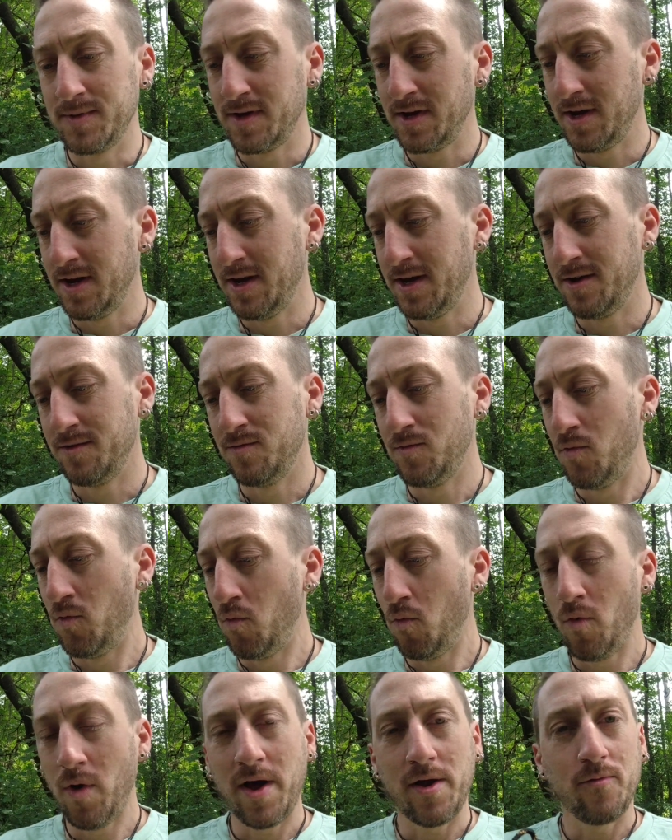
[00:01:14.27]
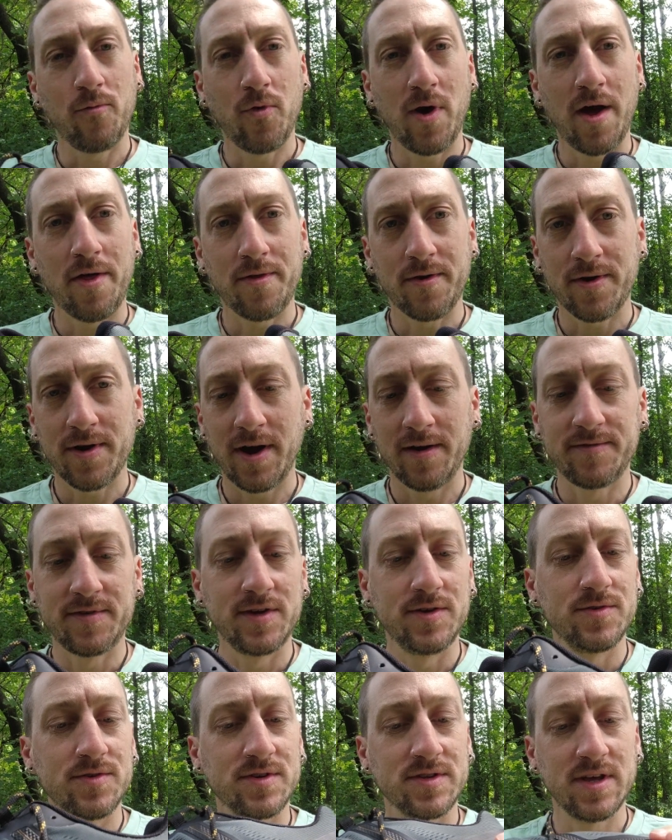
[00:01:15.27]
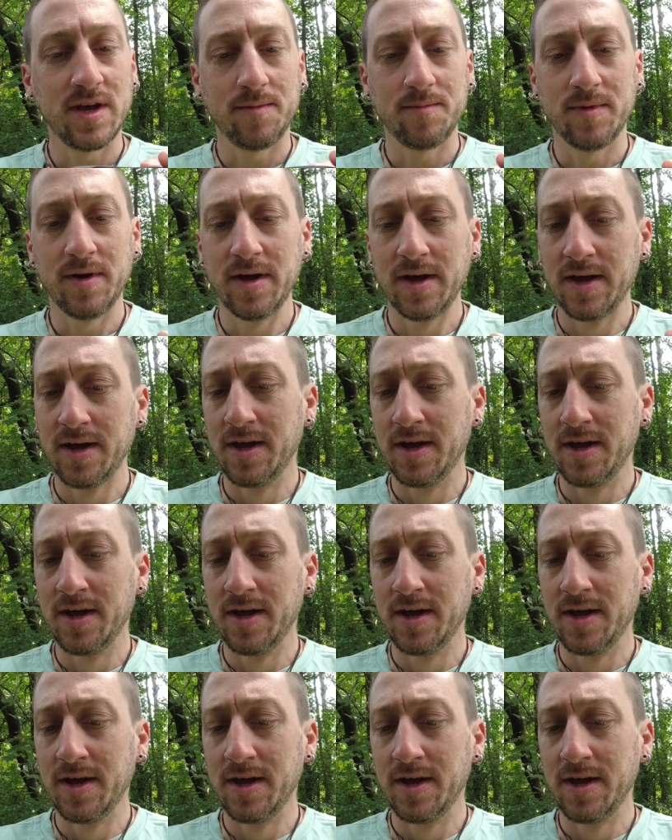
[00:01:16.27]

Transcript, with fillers: in wet weather. I've used them